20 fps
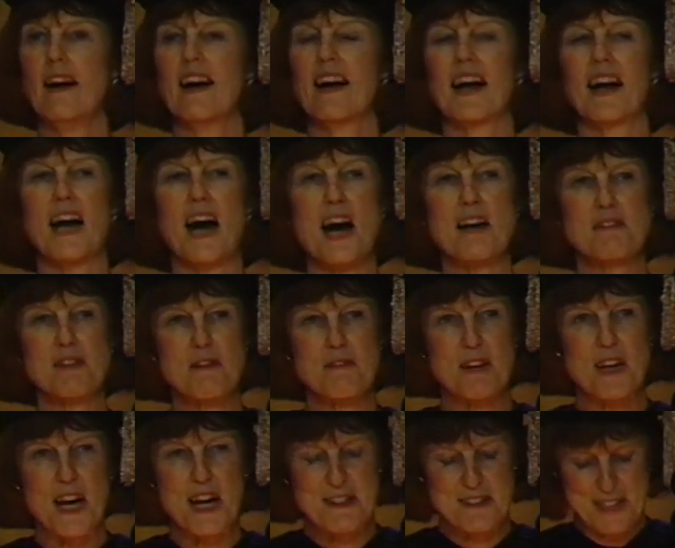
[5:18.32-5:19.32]
Class of
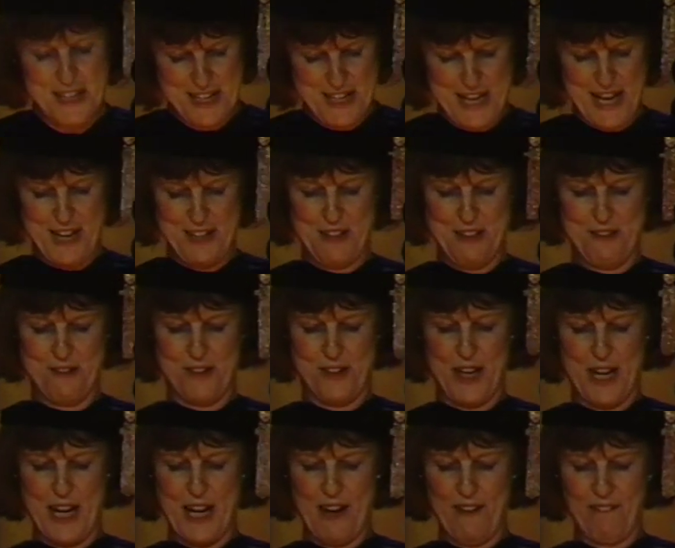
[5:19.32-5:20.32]

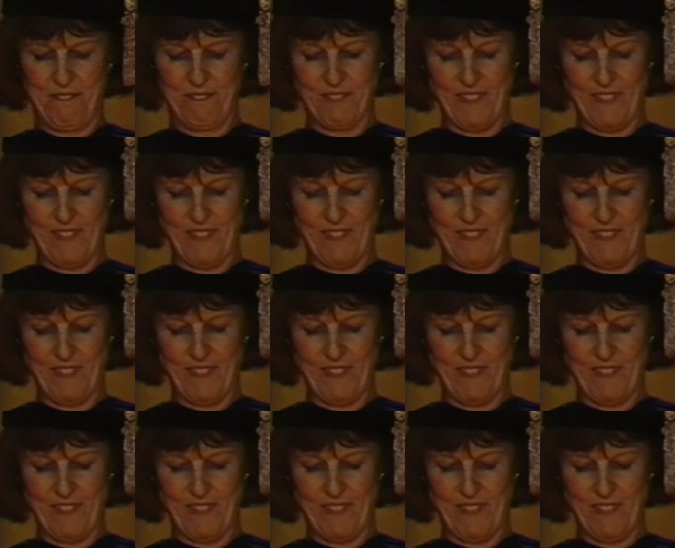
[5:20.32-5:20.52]
1993,